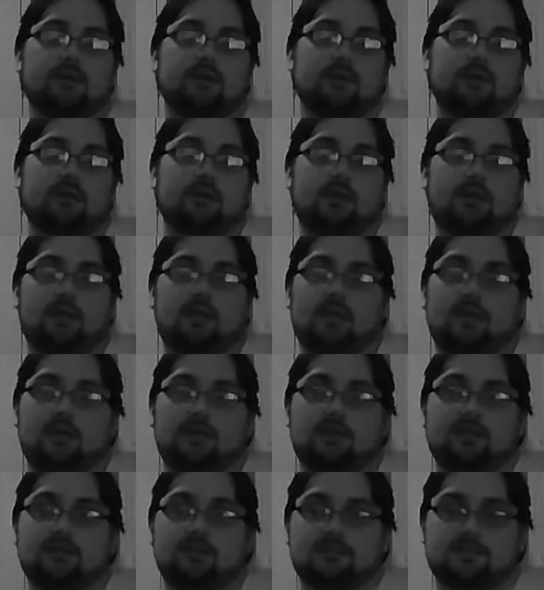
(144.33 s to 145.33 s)

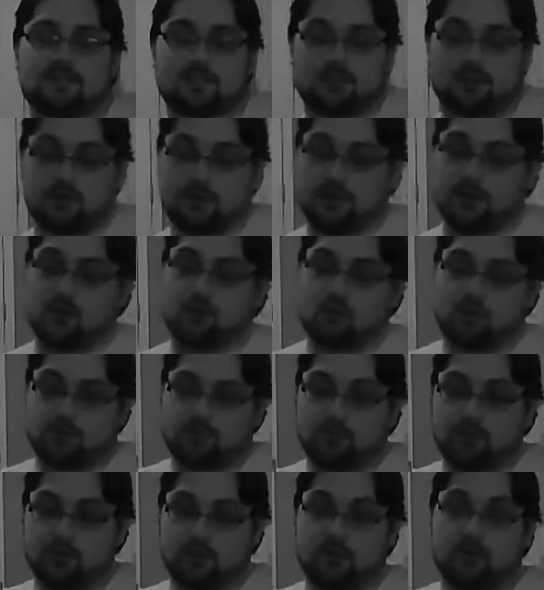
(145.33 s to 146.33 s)
And he's like, all right, now quick,
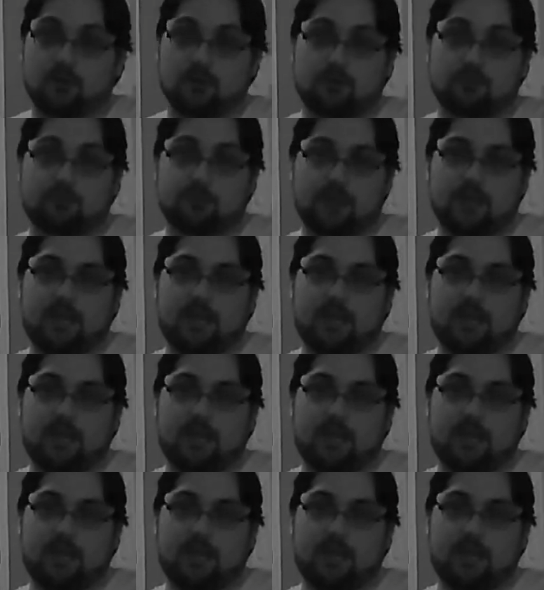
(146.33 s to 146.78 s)
put it all over my